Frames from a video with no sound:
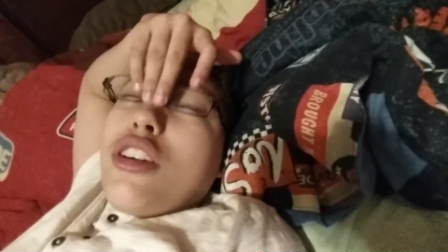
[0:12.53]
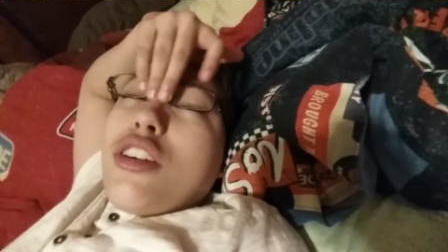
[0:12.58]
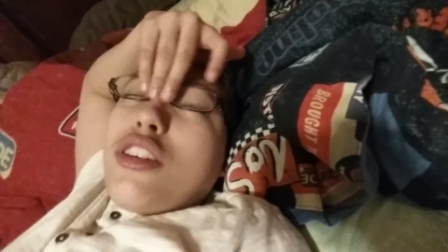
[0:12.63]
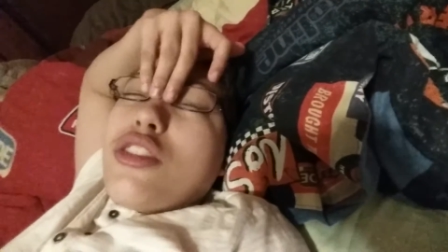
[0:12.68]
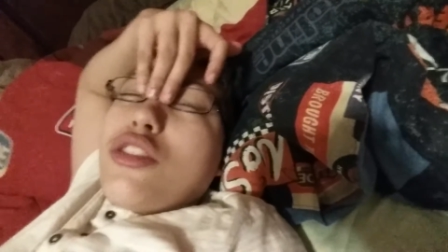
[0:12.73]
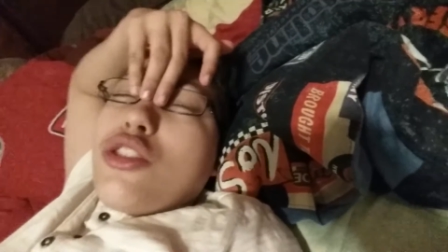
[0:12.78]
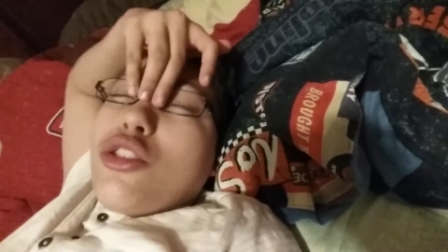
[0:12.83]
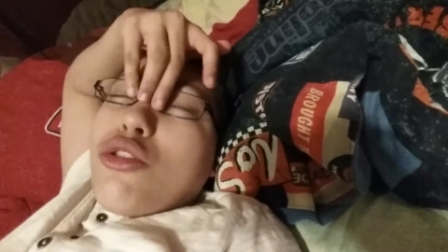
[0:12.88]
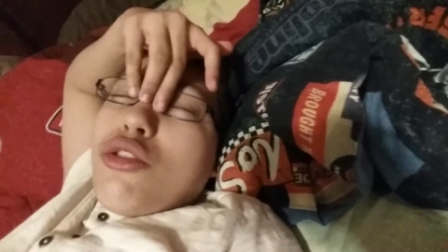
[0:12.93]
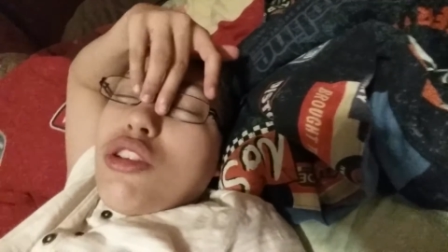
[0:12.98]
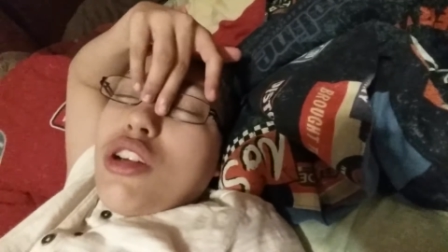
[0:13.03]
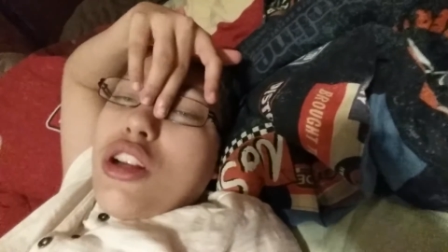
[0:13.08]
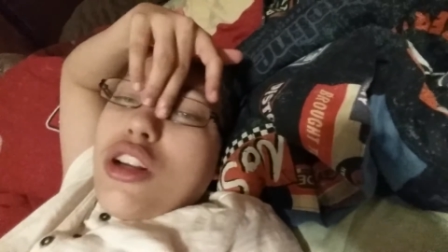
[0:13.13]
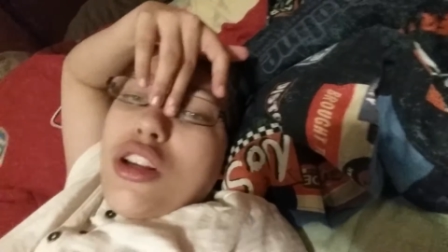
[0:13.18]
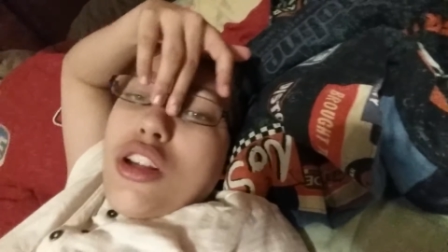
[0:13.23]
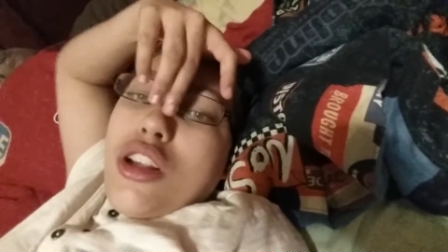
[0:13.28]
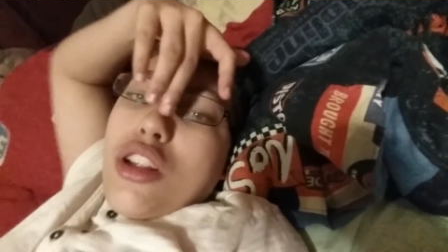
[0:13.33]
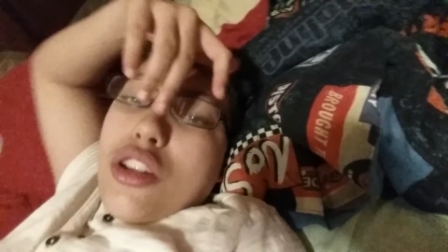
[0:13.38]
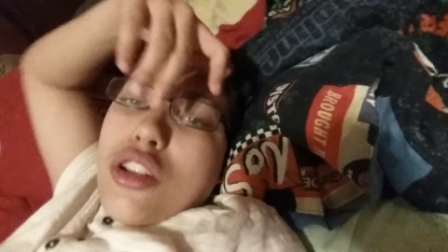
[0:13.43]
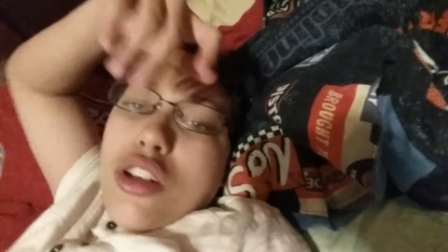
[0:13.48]
I'll do it
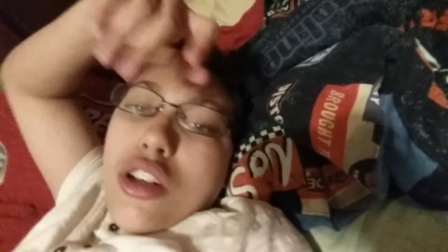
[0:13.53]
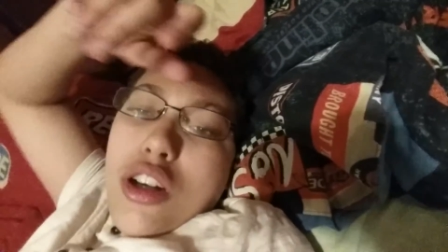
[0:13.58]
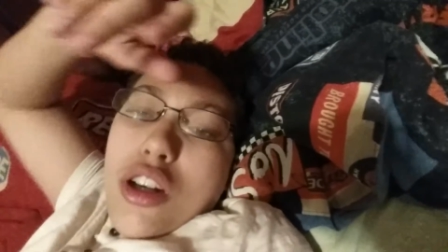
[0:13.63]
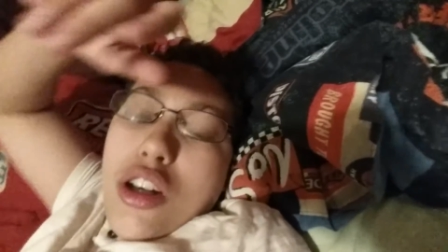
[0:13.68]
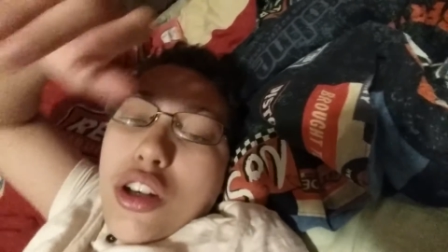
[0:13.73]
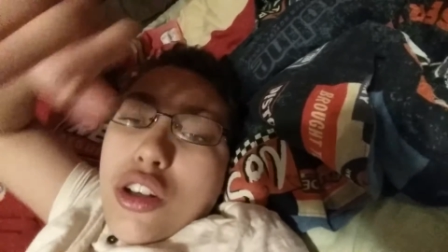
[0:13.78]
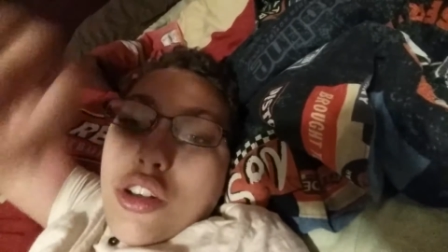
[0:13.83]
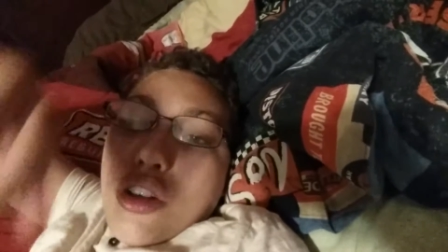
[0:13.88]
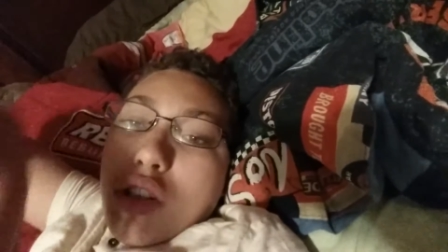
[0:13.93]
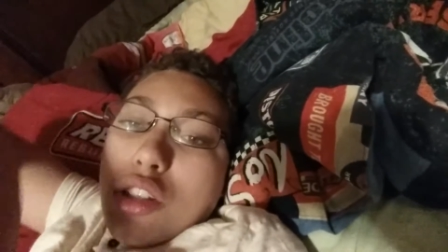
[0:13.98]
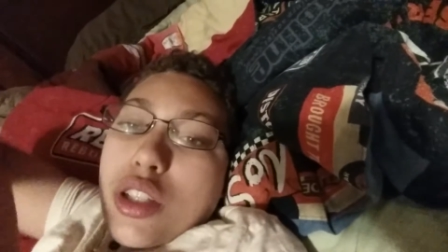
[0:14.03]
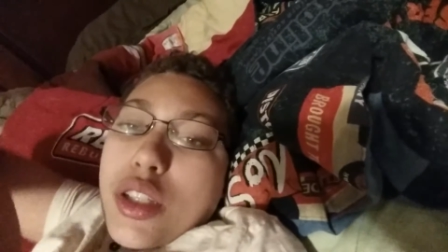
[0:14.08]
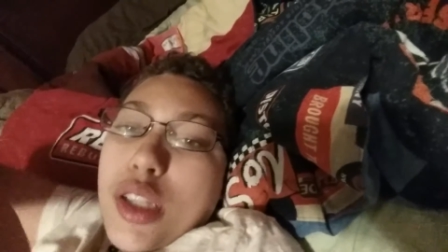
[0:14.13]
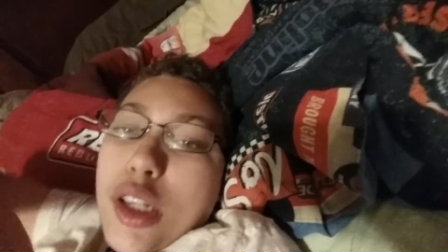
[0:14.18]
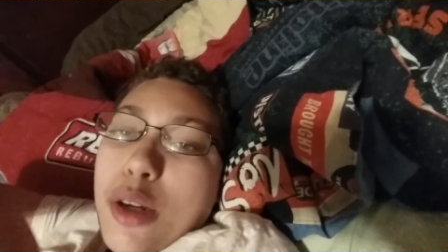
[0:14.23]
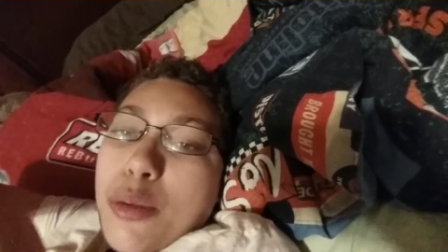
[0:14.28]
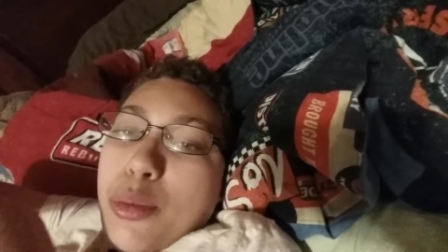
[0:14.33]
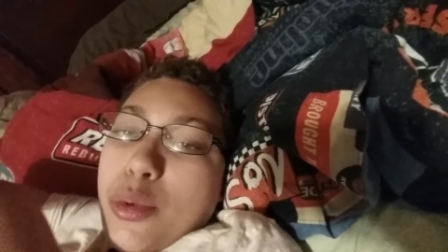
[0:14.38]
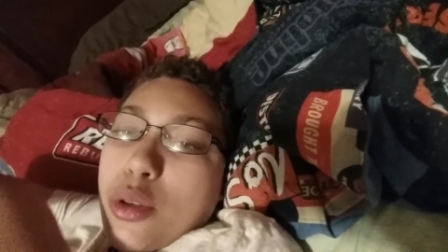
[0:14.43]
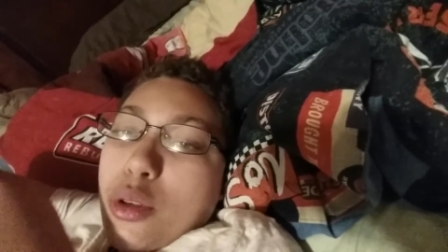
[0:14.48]
at either hundred
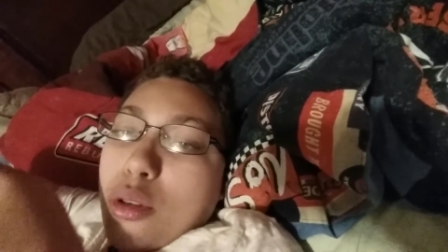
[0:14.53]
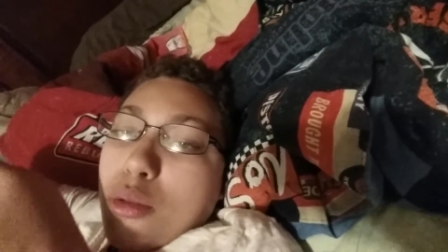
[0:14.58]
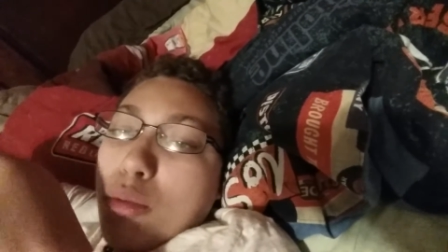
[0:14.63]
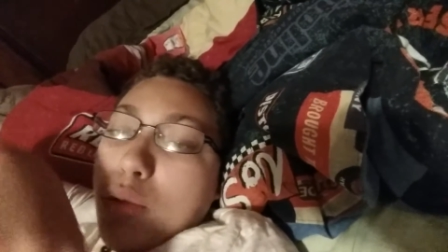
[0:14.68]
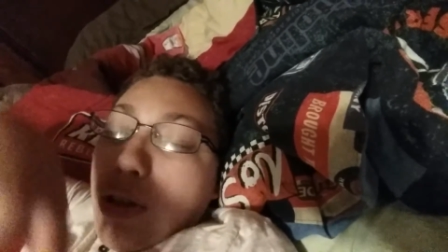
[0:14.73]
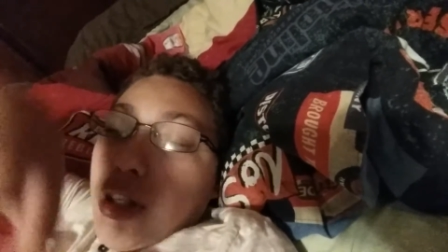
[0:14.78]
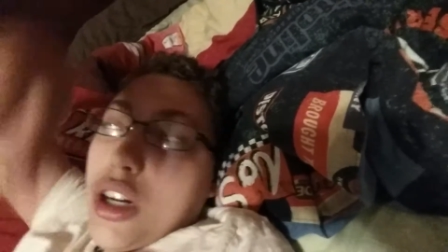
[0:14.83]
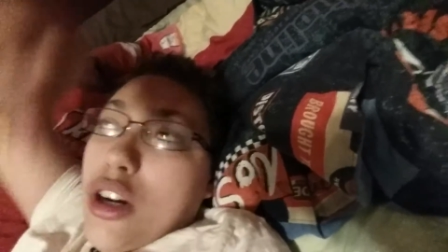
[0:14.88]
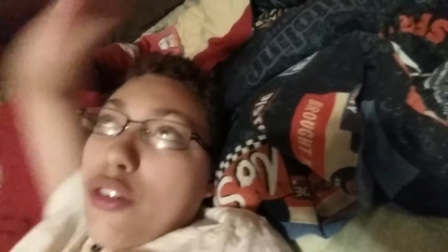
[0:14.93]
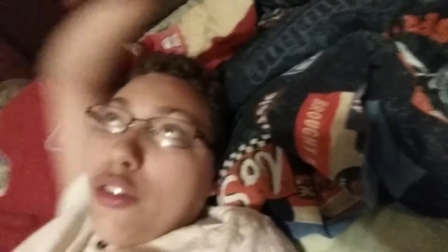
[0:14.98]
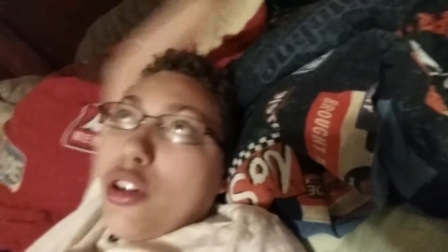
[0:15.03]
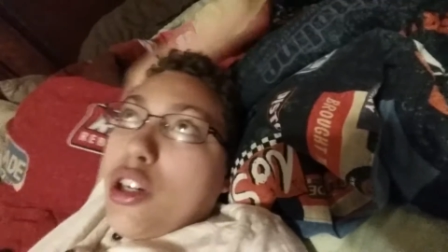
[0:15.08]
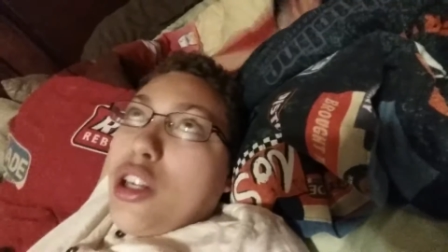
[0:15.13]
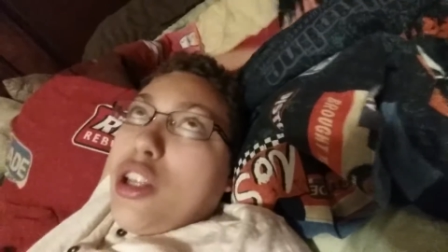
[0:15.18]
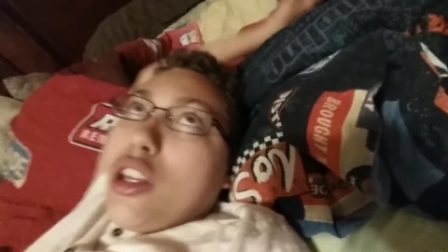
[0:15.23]
subs or whatever